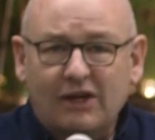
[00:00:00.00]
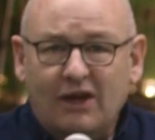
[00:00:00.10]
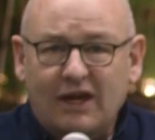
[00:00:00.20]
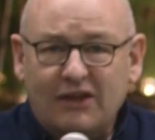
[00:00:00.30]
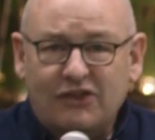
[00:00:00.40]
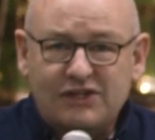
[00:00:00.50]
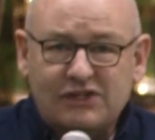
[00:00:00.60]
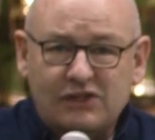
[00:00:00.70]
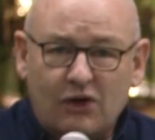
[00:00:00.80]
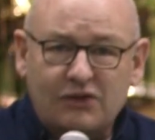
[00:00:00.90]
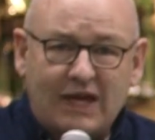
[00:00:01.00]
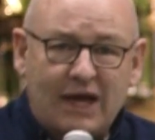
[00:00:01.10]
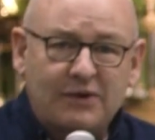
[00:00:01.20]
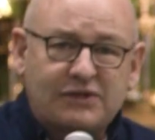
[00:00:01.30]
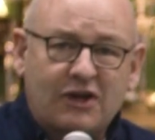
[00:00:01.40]
like this
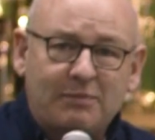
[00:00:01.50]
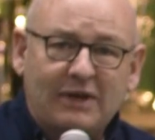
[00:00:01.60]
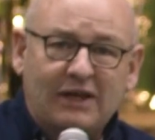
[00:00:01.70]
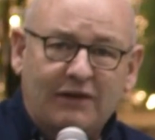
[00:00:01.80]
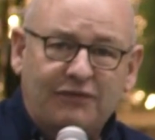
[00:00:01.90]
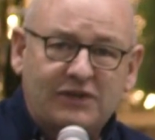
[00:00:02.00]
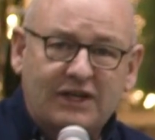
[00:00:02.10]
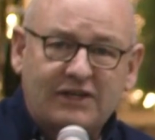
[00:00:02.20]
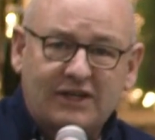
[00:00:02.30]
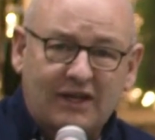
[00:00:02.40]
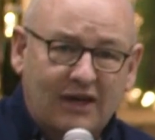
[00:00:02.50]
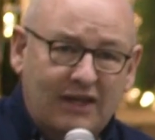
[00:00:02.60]
lockdown is going to be lifted